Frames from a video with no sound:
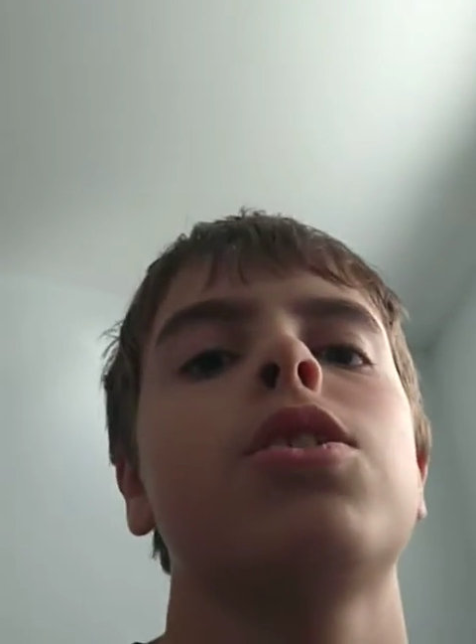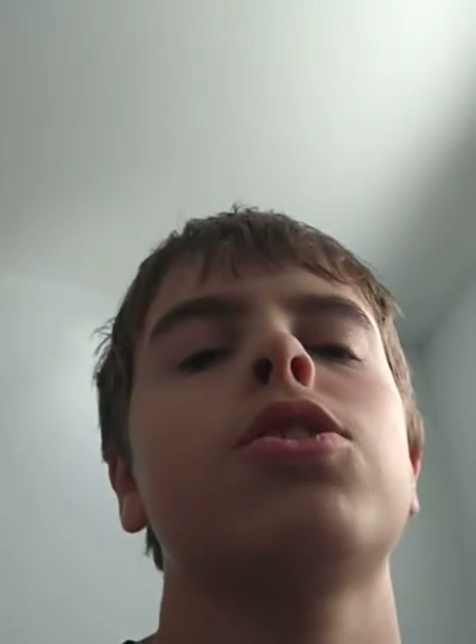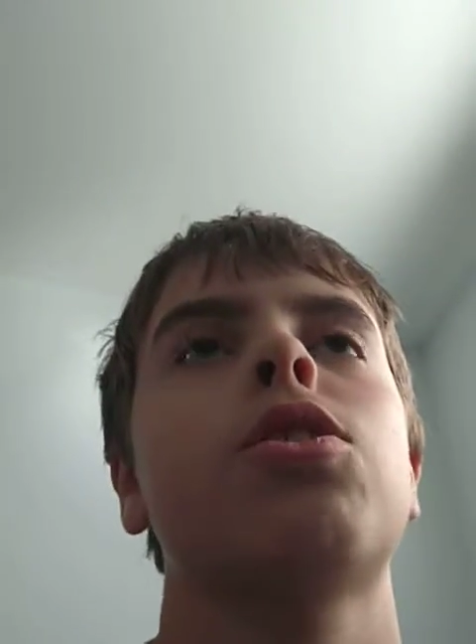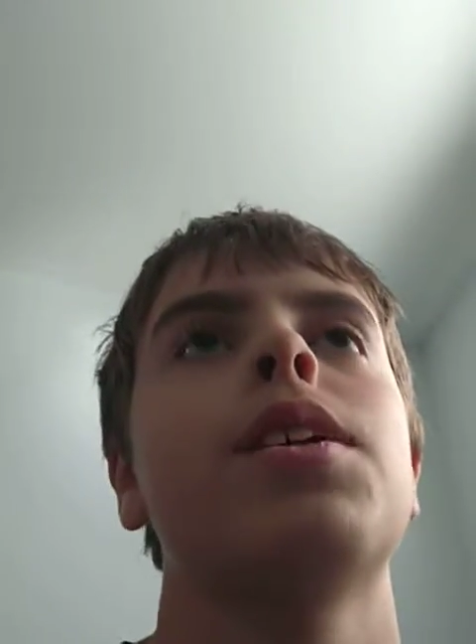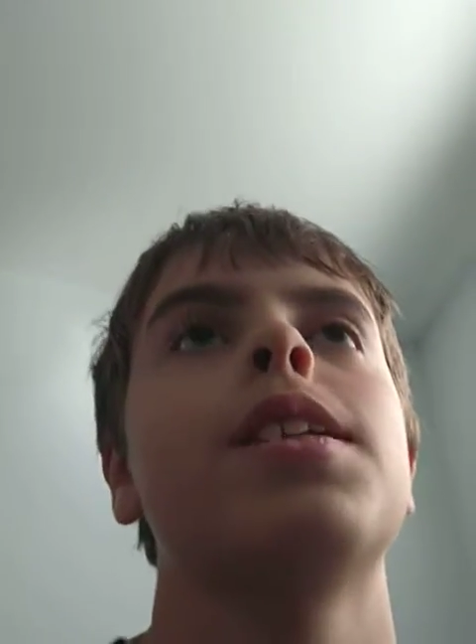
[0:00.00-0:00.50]

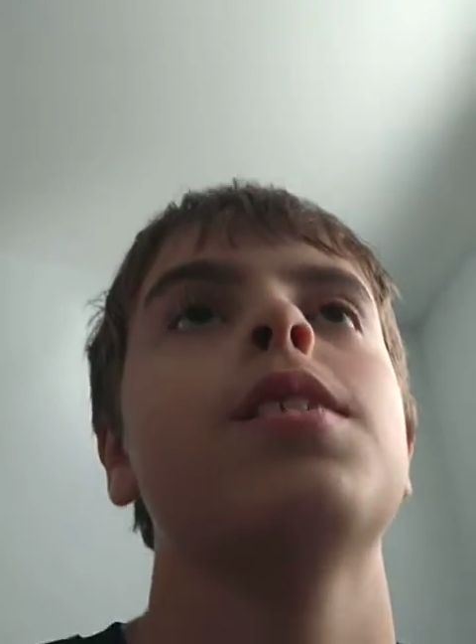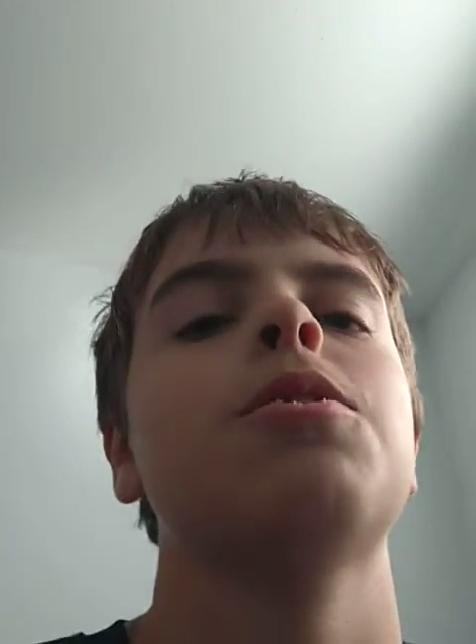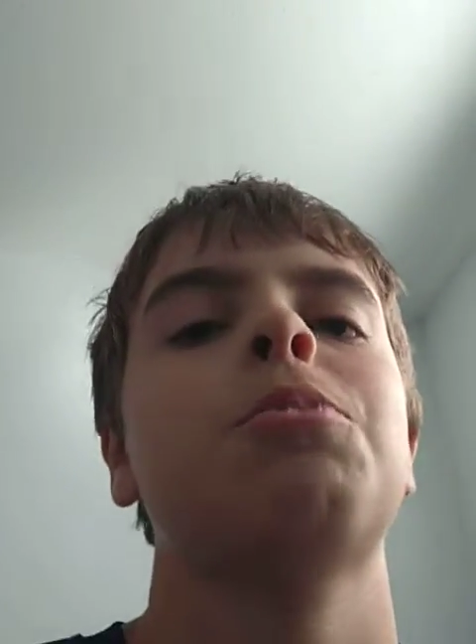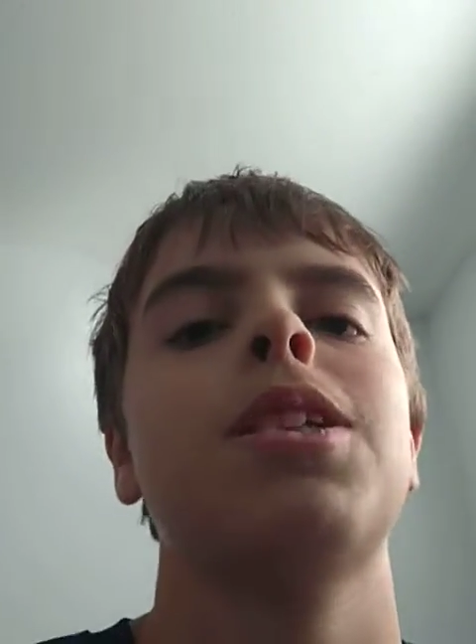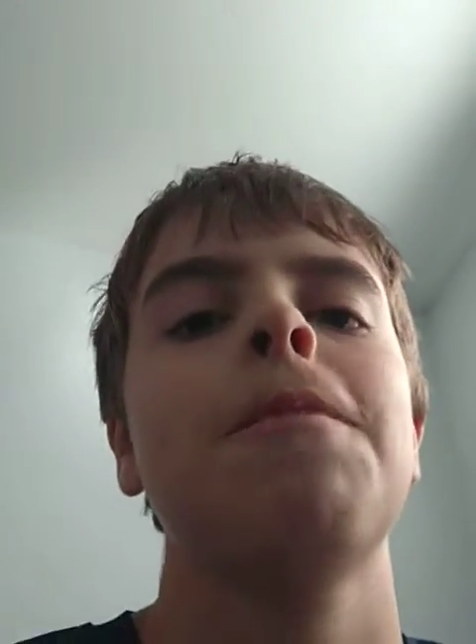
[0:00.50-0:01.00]
So in
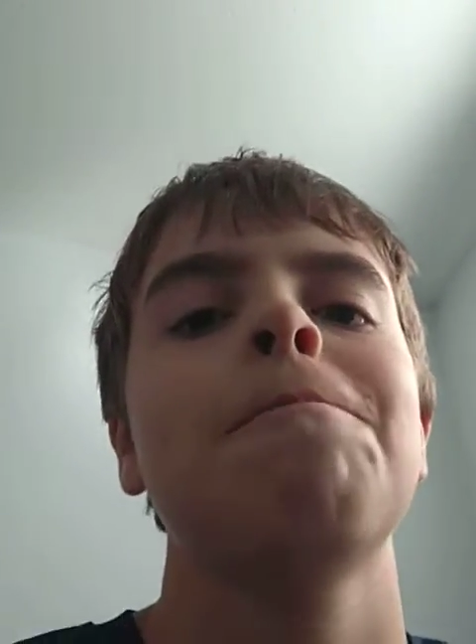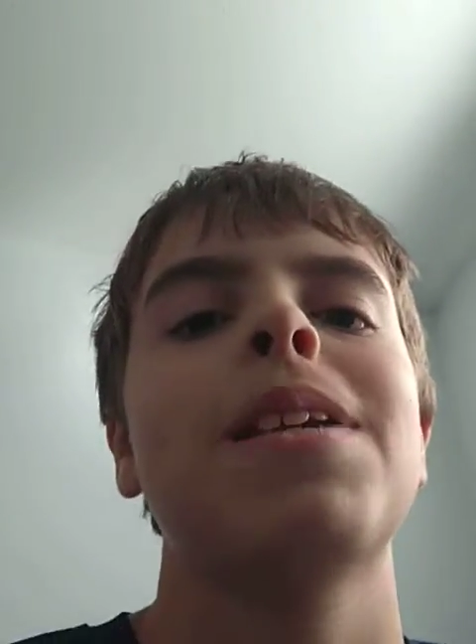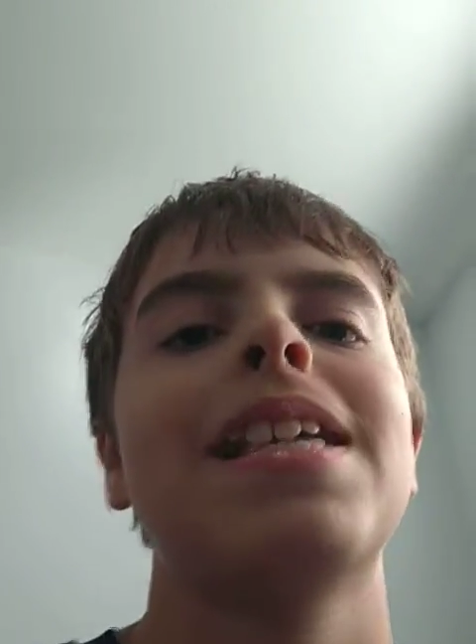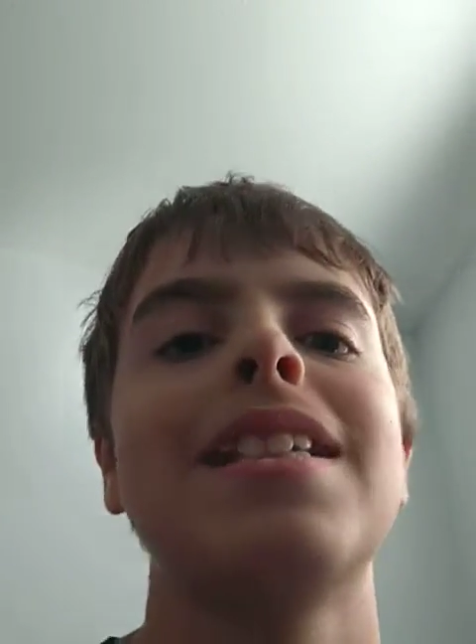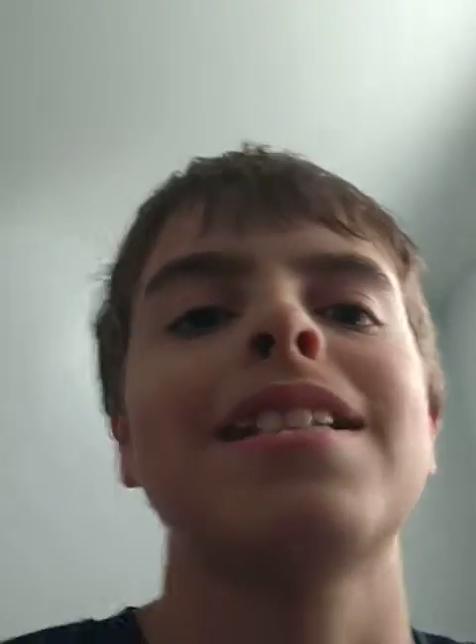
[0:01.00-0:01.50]
this one,
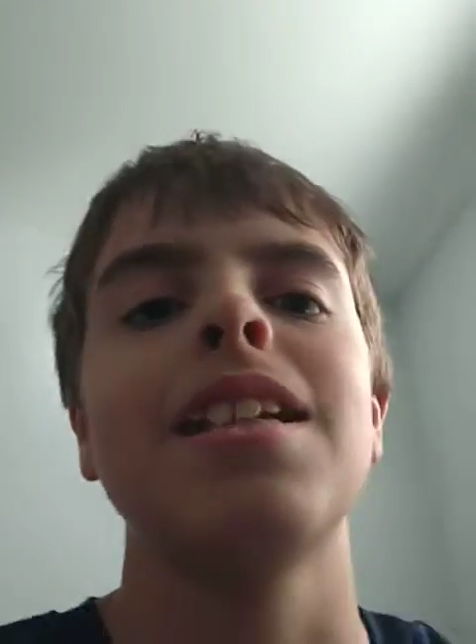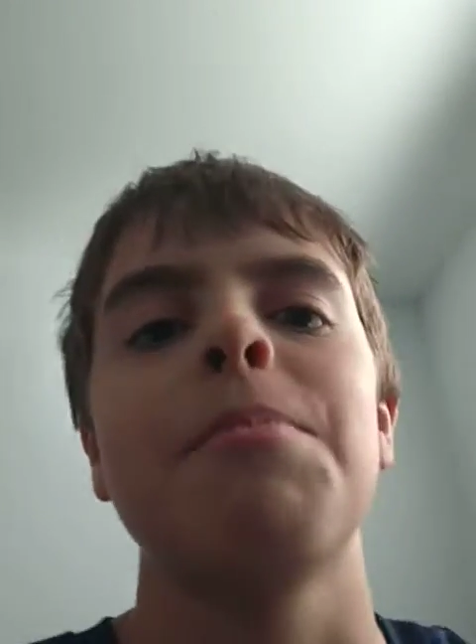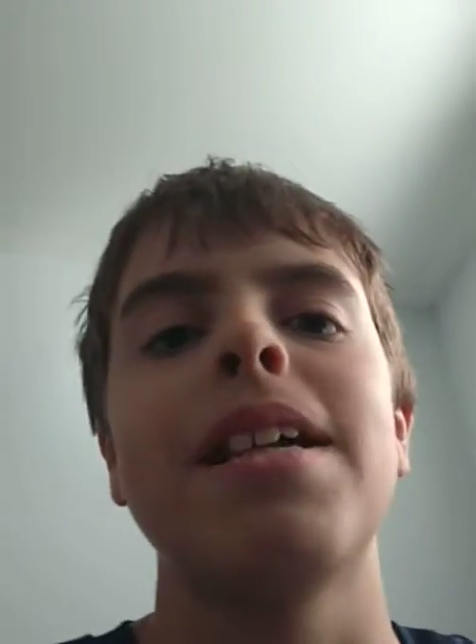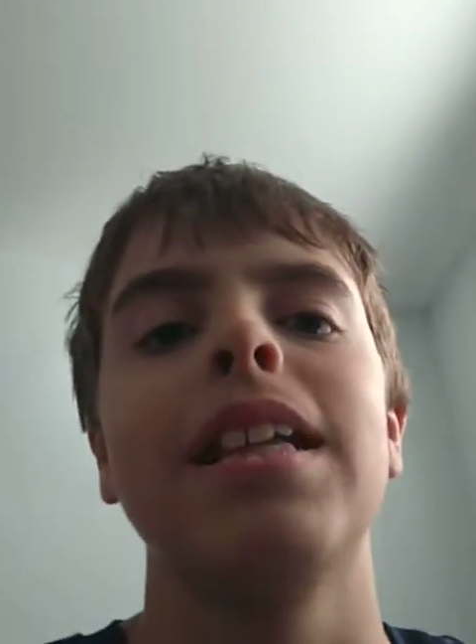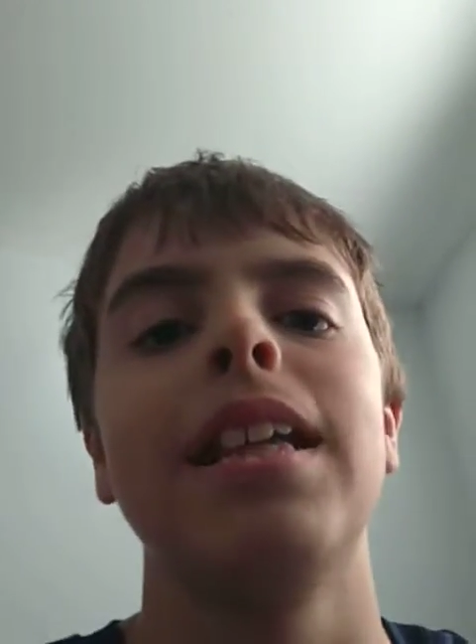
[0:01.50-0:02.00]
it's going to
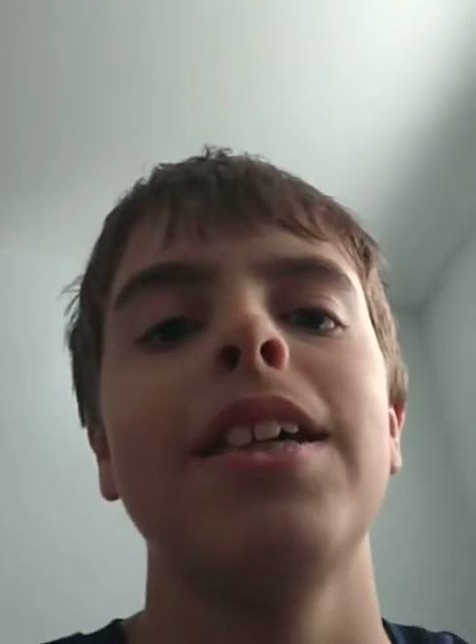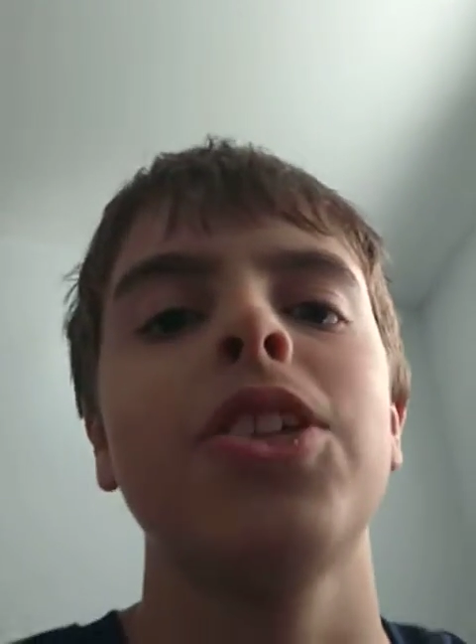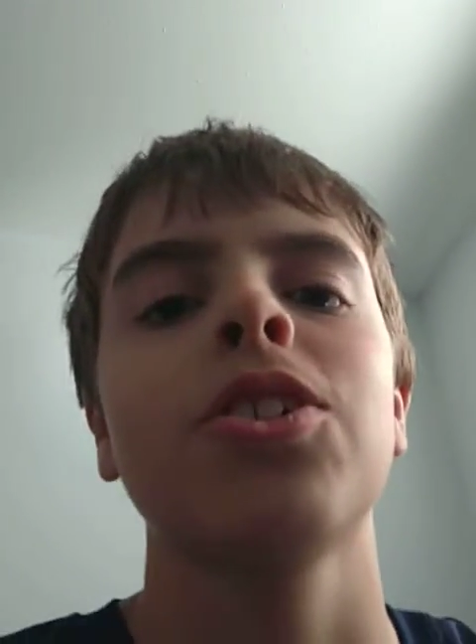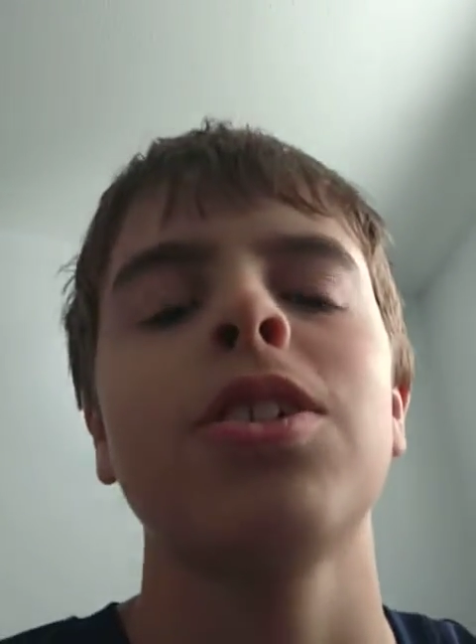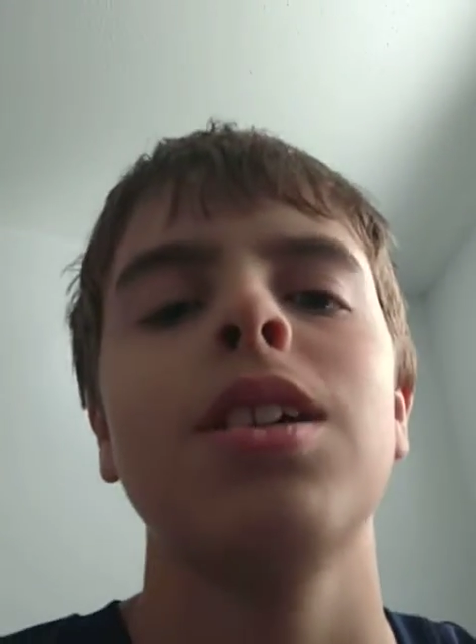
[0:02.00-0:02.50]
be
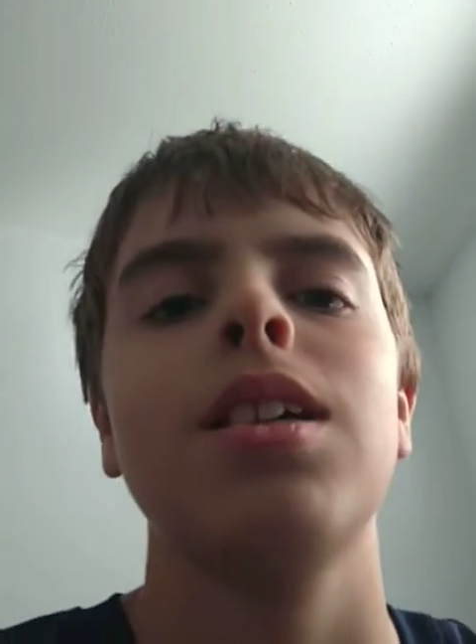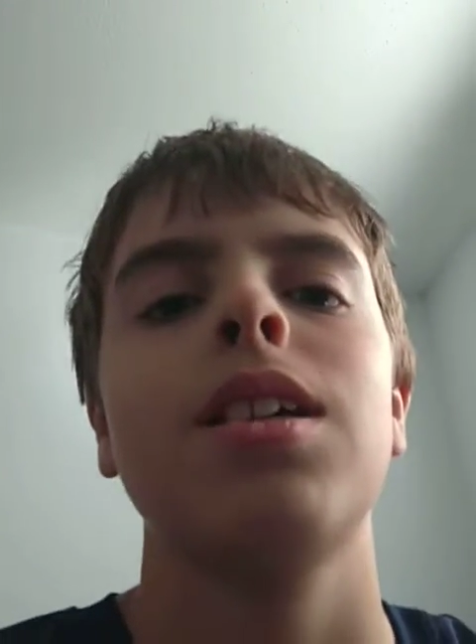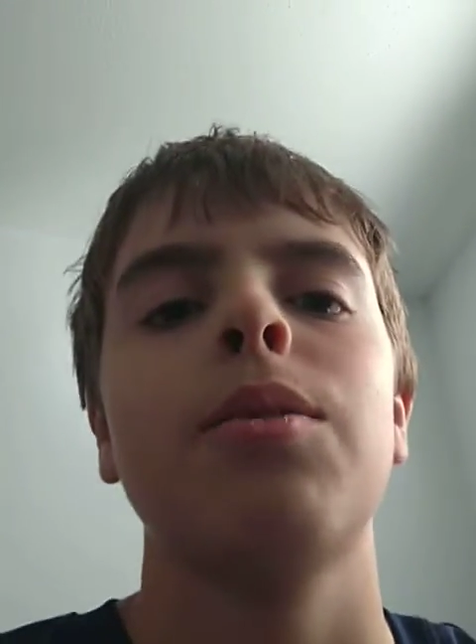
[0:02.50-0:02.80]
Little...